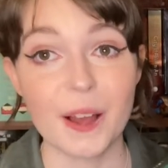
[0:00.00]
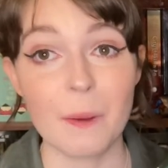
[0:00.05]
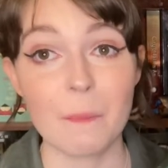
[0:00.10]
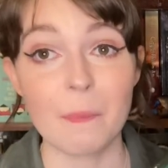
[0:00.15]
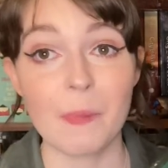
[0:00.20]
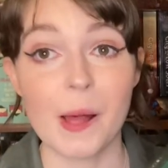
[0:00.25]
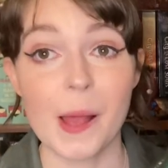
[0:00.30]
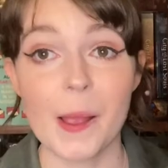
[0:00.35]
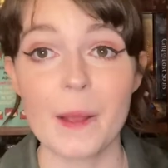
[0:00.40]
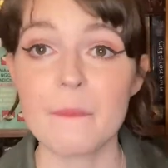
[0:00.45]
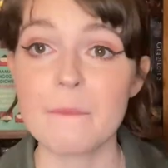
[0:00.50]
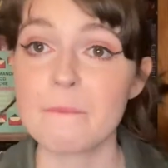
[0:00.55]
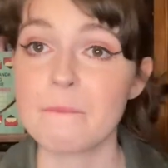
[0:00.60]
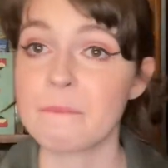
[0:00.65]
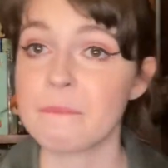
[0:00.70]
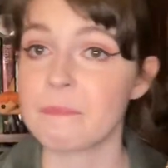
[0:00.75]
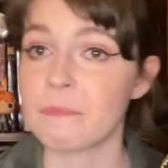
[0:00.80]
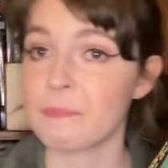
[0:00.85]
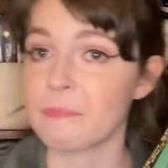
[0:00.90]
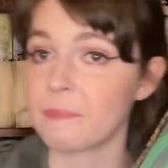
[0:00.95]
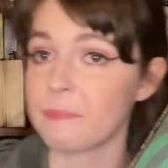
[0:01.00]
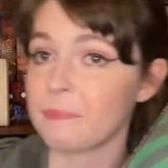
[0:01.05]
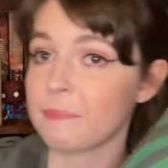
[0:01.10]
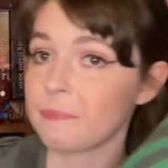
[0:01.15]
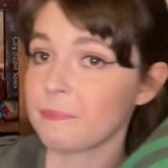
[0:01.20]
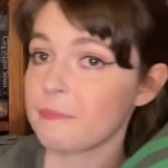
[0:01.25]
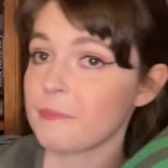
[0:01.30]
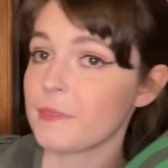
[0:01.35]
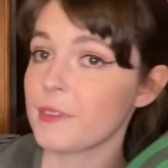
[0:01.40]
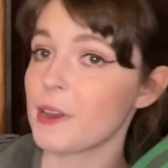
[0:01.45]
I'm like,
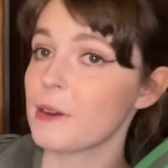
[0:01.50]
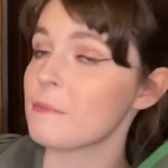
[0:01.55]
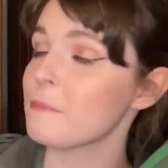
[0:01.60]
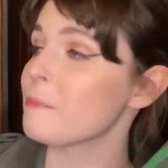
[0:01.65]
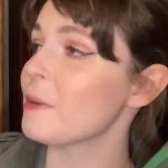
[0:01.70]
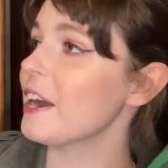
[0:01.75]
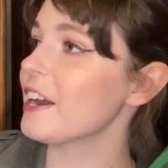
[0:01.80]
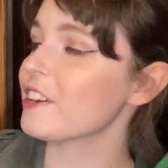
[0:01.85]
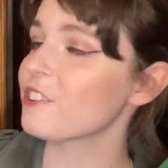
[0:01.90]
mic